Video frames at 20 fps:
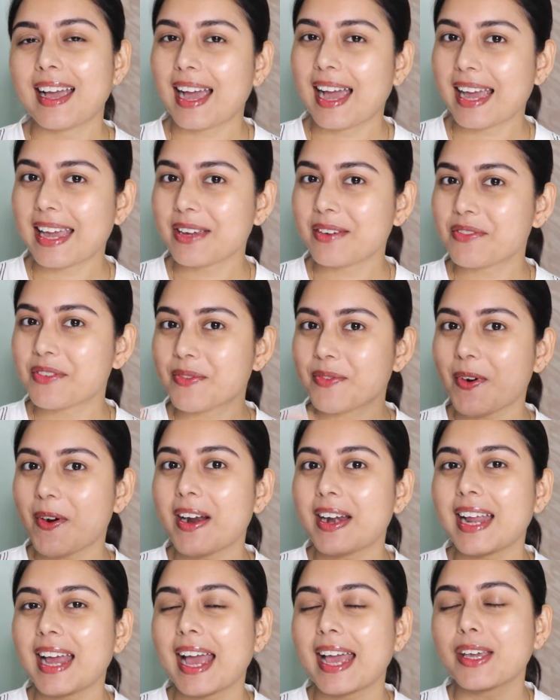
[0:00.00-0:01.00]
Hi
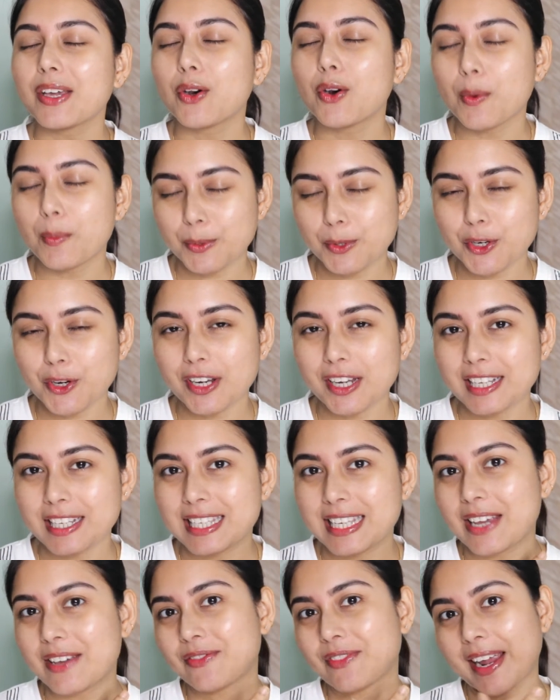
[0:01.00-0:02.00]
everyone, I hope you all are
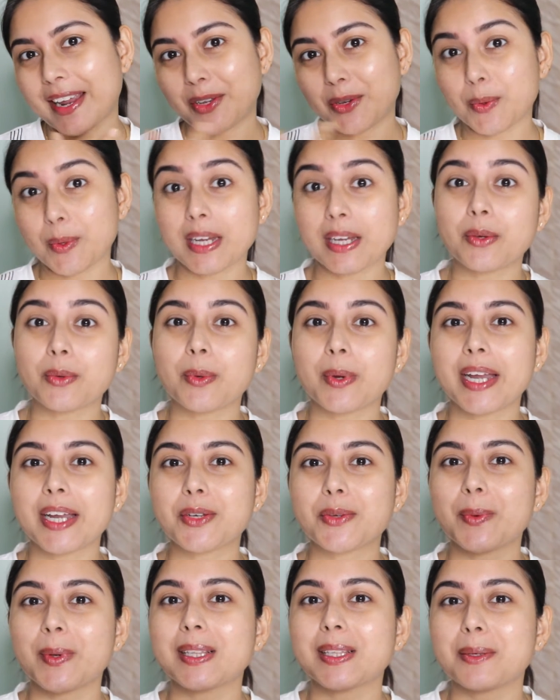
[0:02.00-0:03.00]
safe and doing
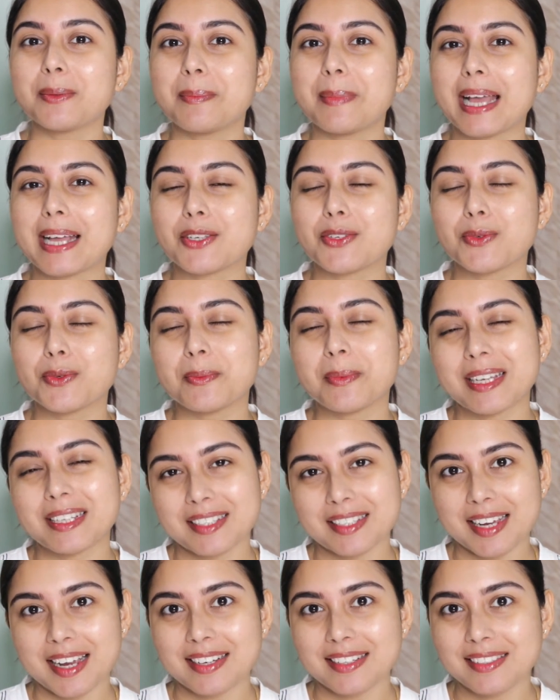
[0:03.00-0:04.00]
great. Welcome back to my
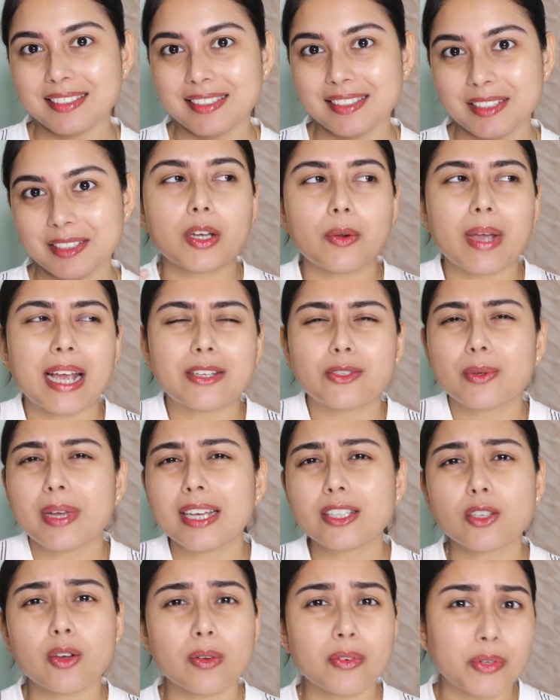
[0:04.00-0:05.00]
channel. Now, as you
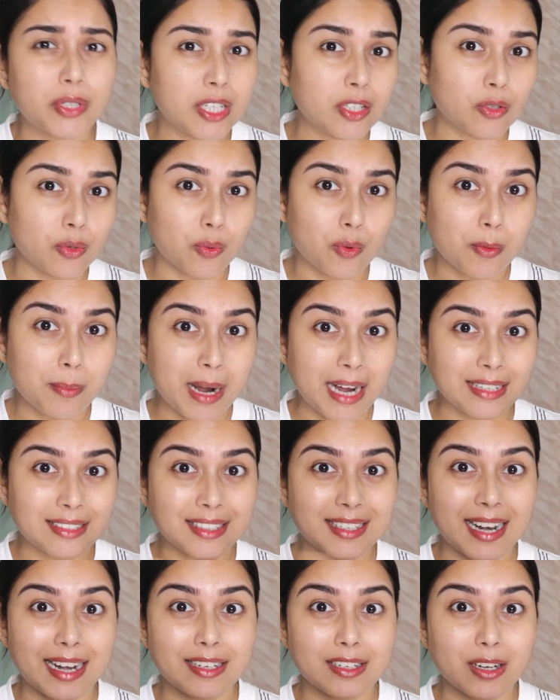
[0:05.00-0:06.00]
guys already know by
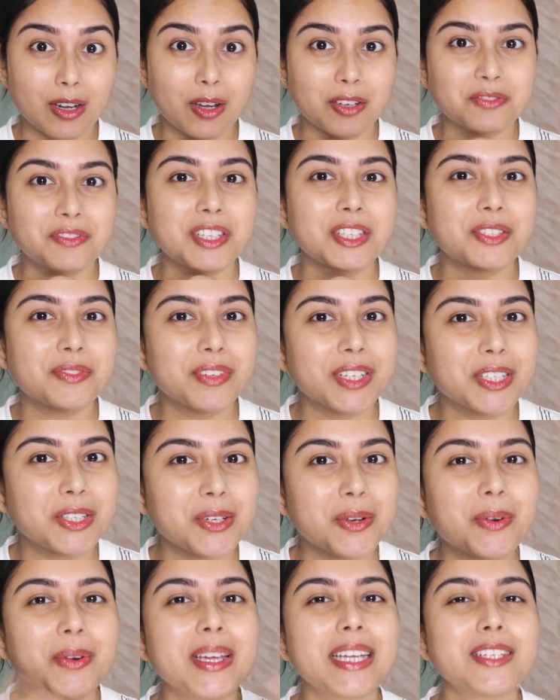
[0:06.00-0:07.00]
the title of this
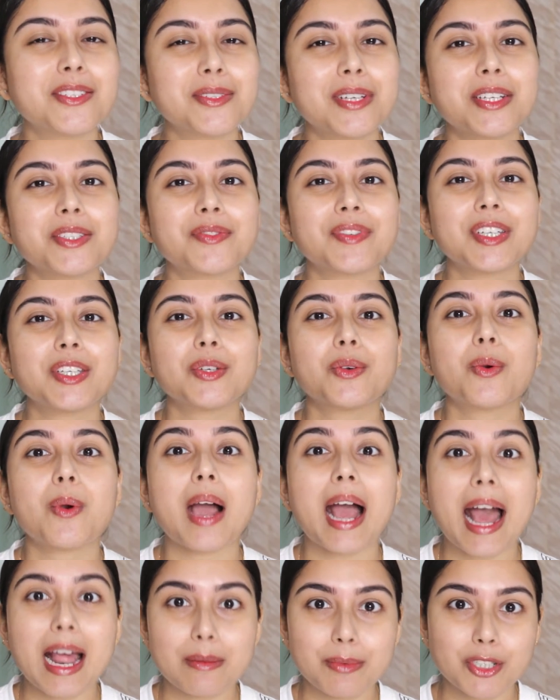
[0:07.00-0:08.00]
video, in today's video
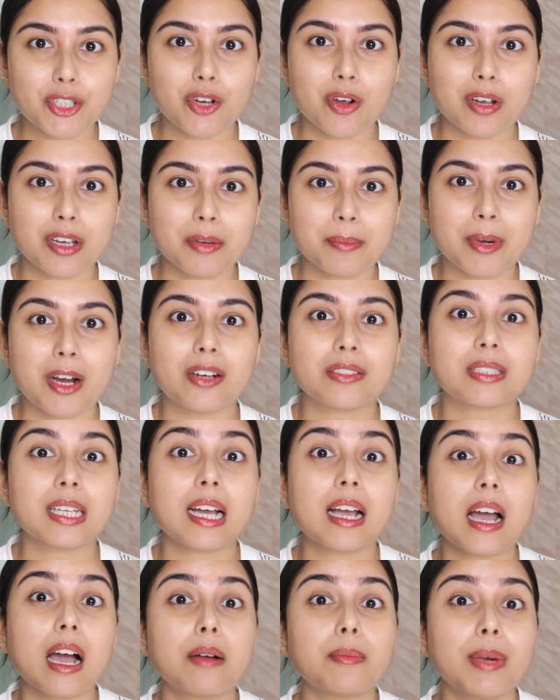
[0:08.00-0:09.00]
I'll be talking about the
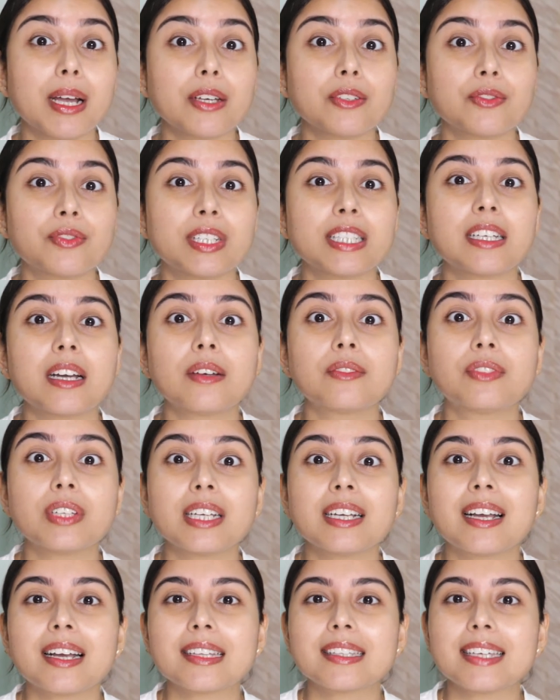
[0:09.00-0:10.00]
Ayurveda
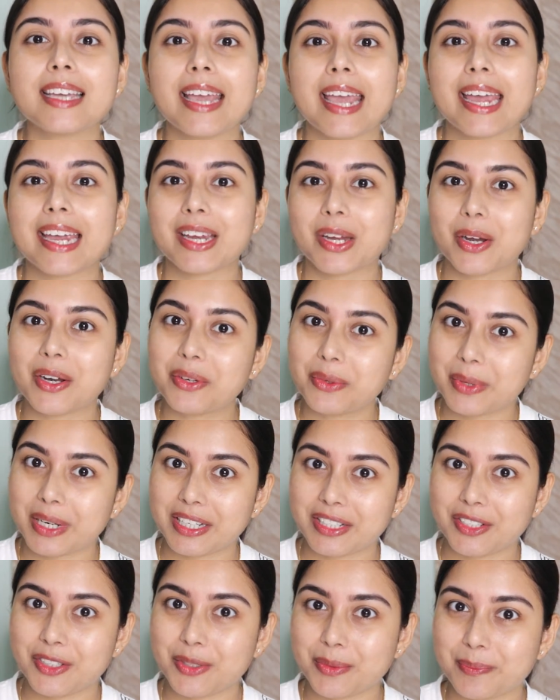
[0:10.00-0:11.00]
Bringadi hair care
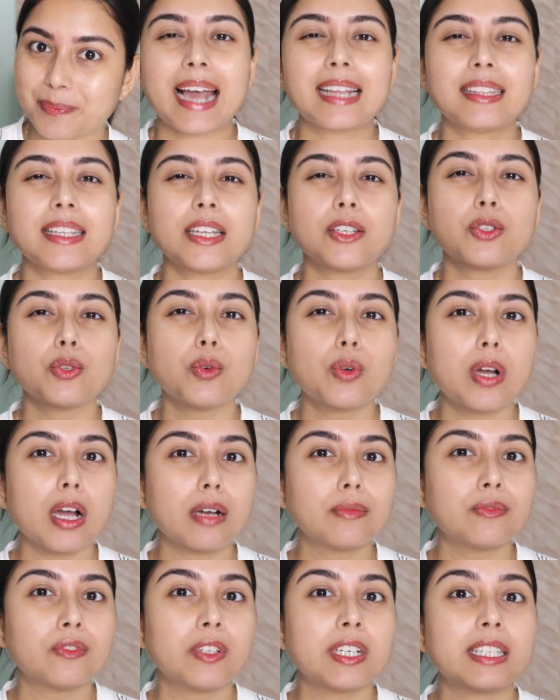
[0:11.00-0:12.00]
range, and they do
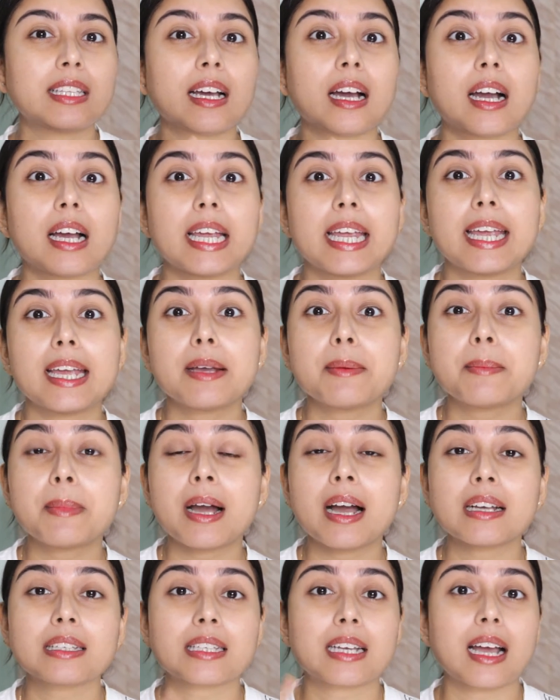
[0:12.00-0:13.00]
come with a hair
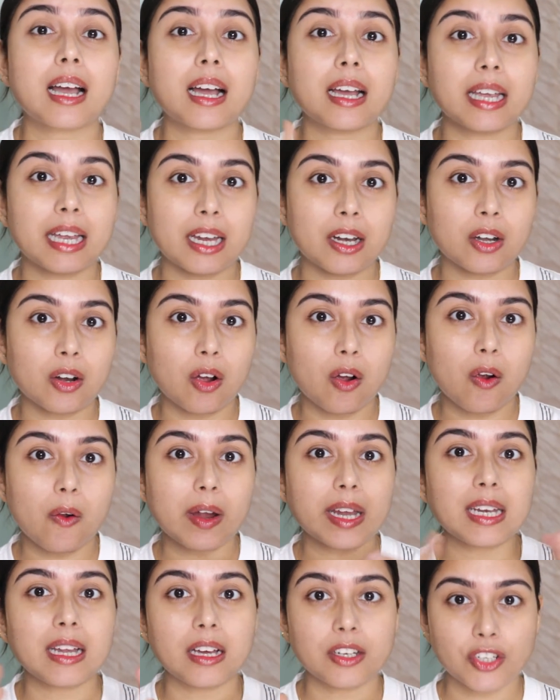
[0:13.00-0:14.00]
mask, a hair
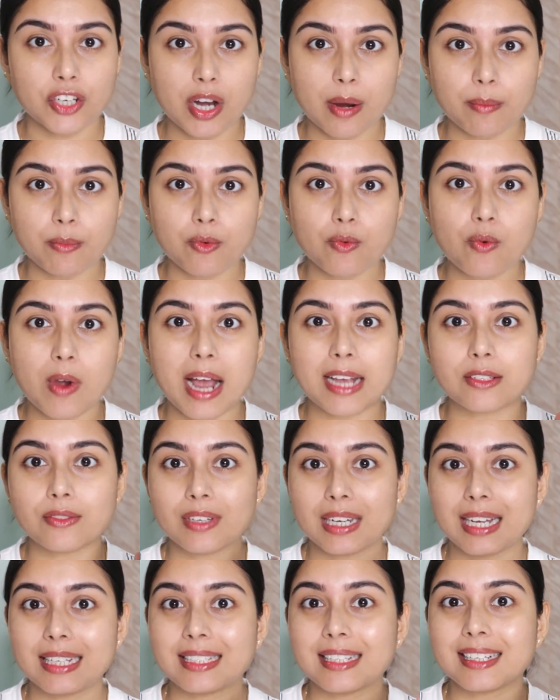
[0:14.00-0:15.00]
oil, a shampoo as
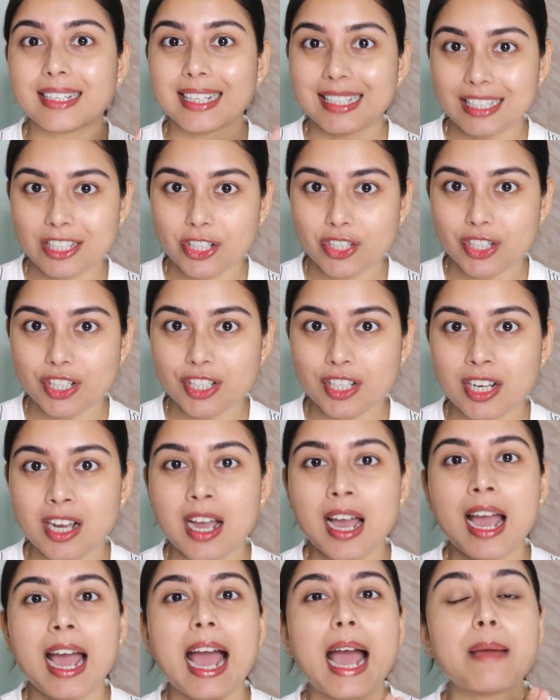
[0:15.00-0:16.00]
well as a conditioner.
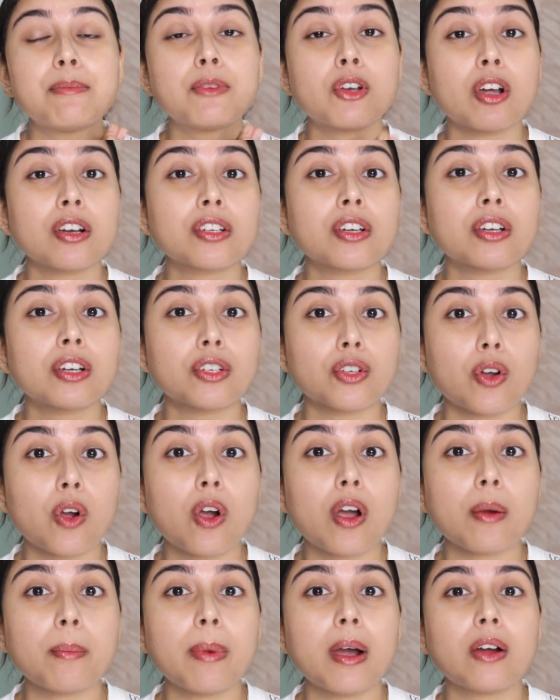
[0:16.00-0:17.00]
I'm not gonna
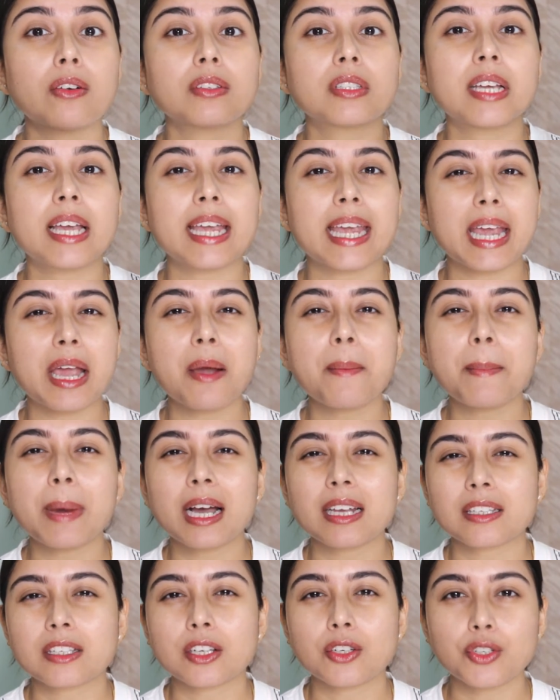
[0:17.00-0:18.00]
talk about the hair
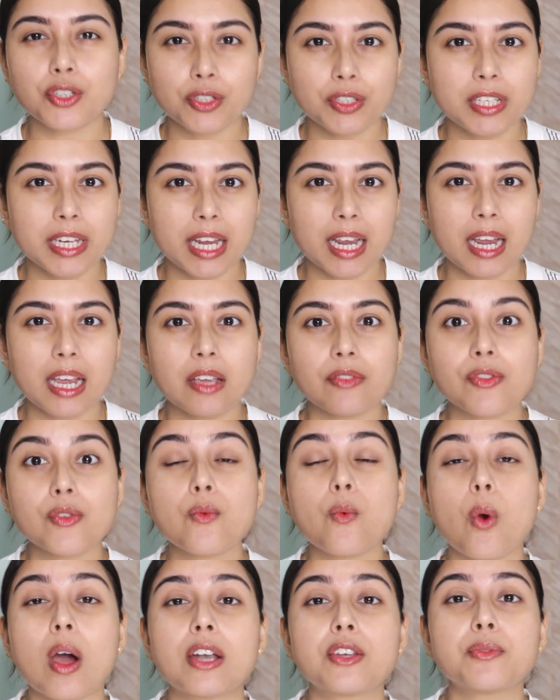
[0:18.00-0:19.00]
mask today. If you
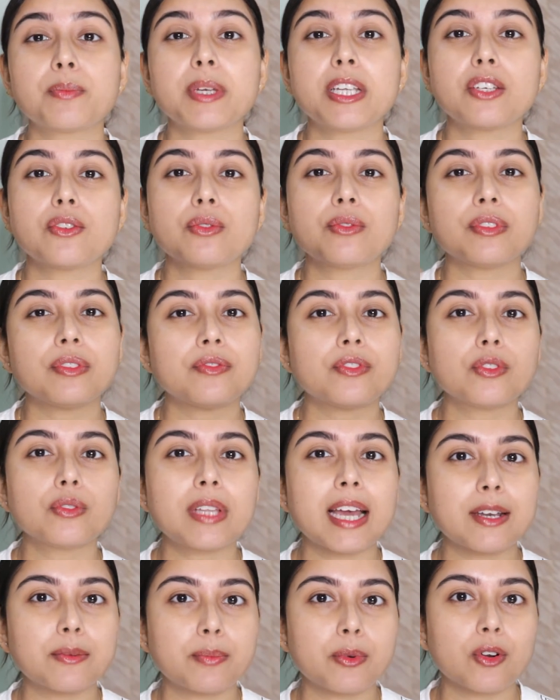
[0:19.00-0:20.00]
want me to review
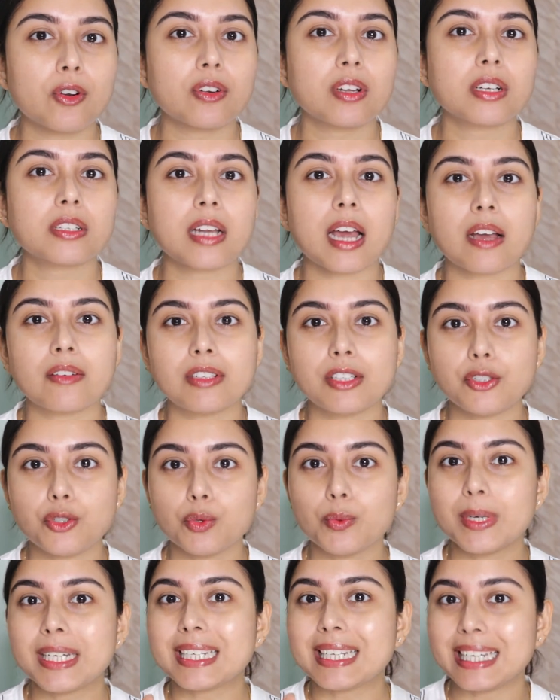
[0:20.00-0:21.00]
that product, I will
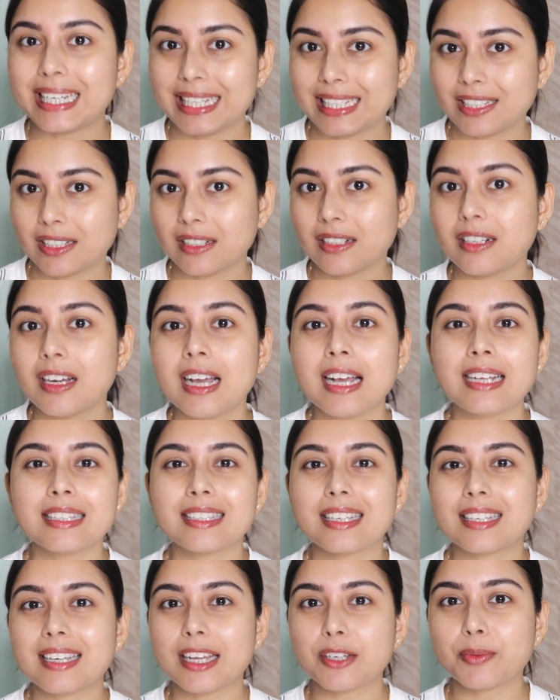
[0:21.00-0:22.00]
do it later.
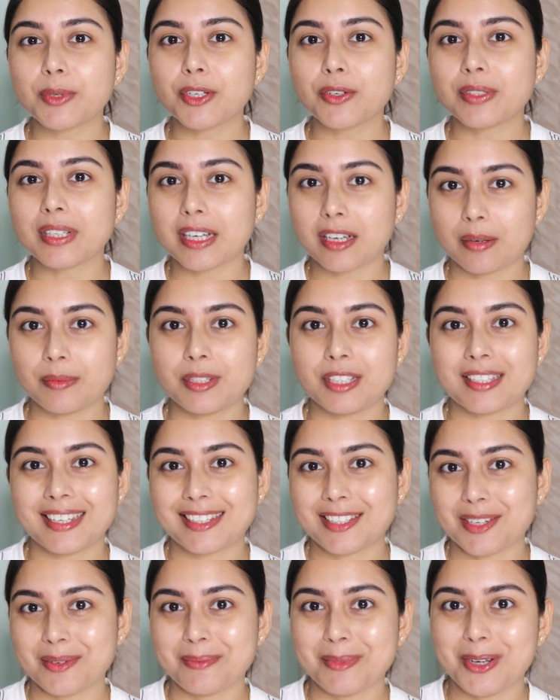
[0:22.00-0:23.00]
Just let me know in the comment
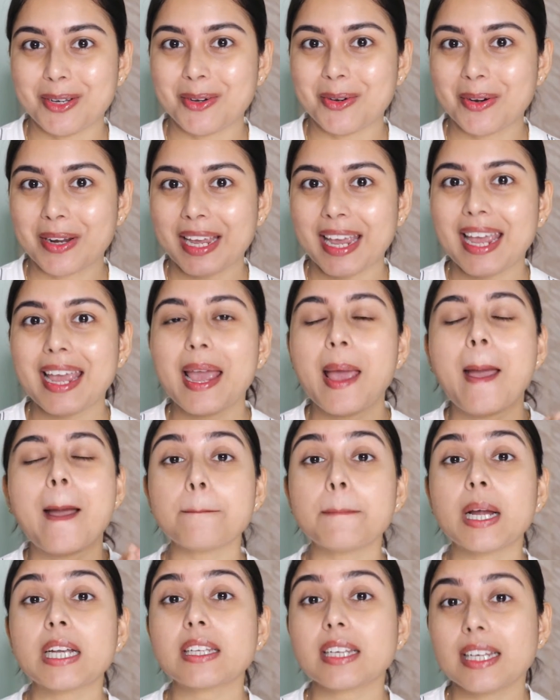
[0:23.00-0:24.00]
section below, okay?
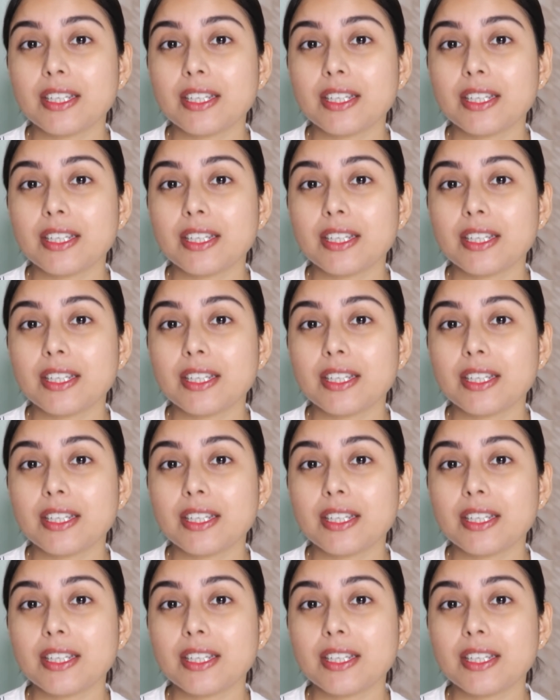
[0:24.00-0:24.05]
But